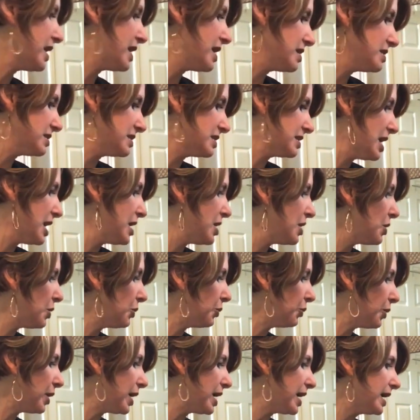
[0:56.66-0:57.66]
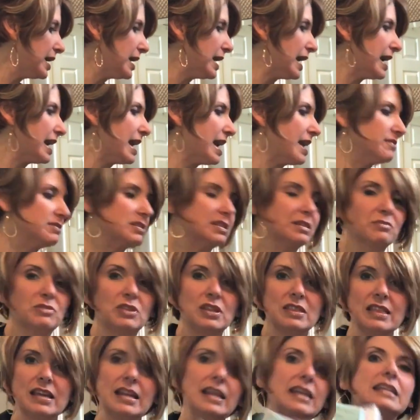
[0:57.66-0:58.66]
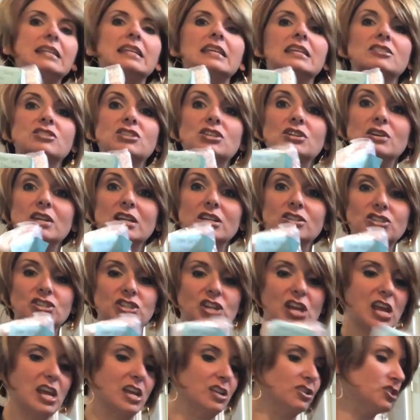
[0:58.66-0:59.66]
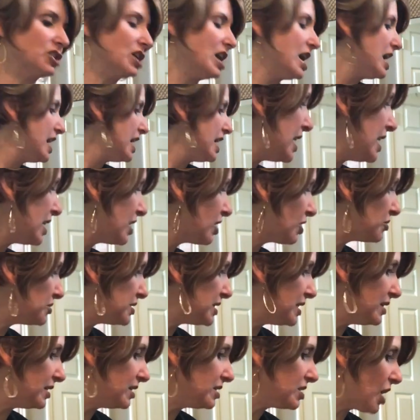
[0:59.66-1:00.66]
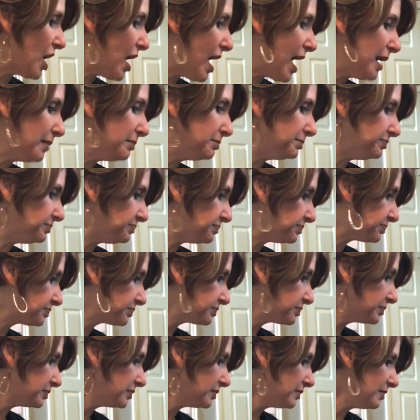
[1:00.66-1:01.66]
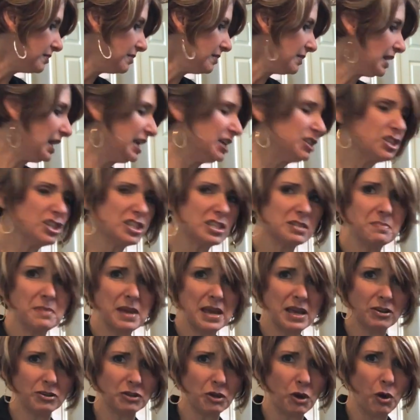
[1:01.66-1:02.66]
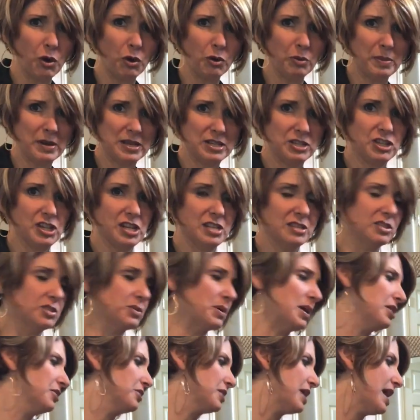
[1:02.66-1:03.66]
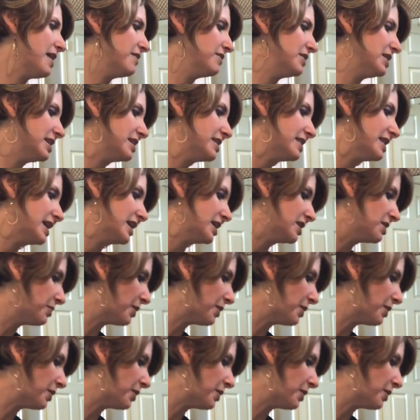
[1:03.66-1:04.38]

is when I have something that I need to exchange, it goes in the top. I just mailed a whole bunch in, so I don't have anything in